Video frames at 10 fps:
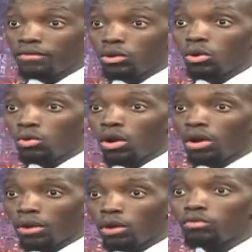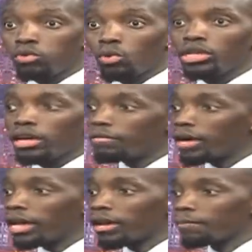vile wakuanga wanakufunulia
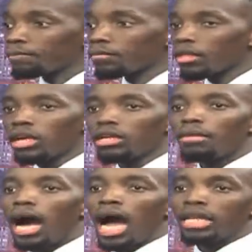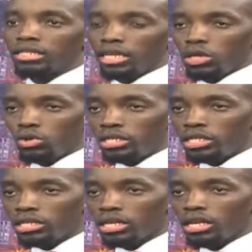file. K.O.T. Bas,
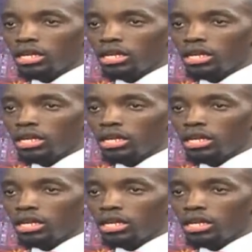K.O.T.